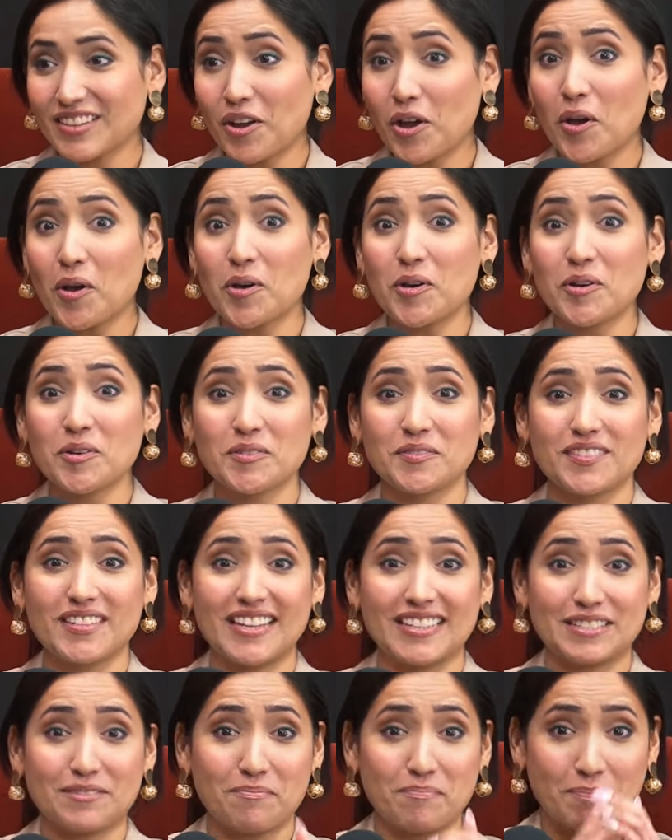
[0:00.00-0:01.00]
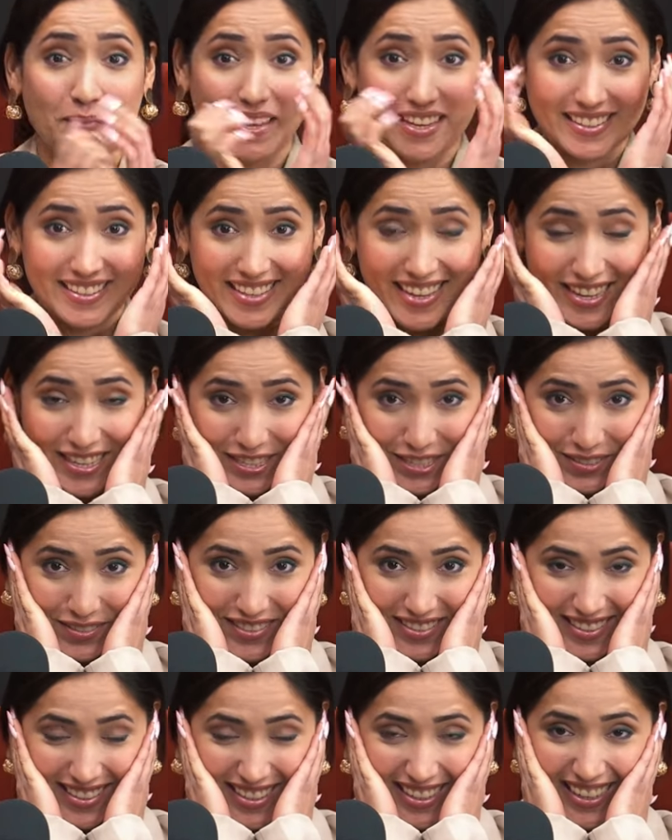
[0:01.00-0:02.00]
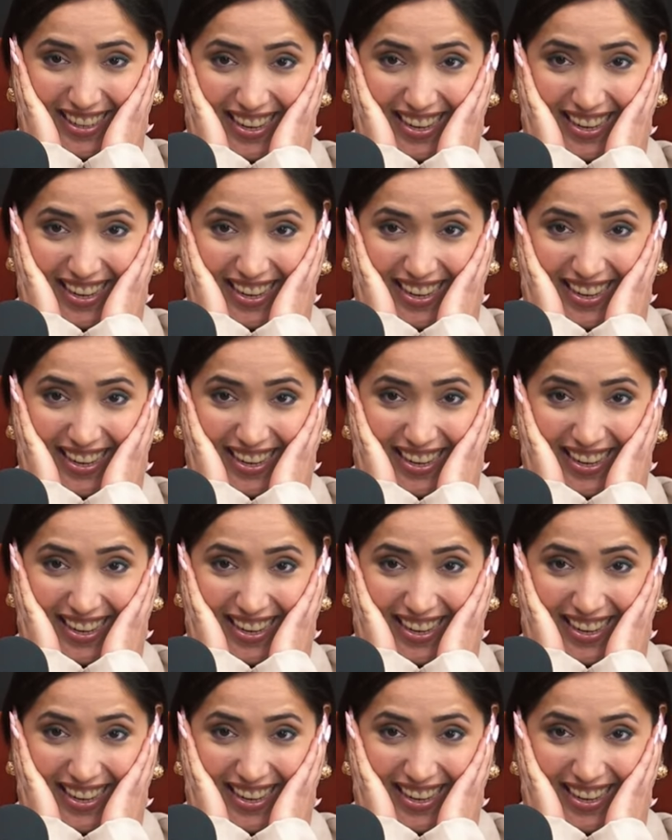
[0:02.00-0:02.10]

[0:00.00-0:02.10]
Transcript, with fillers: Oh, that's a big thing to say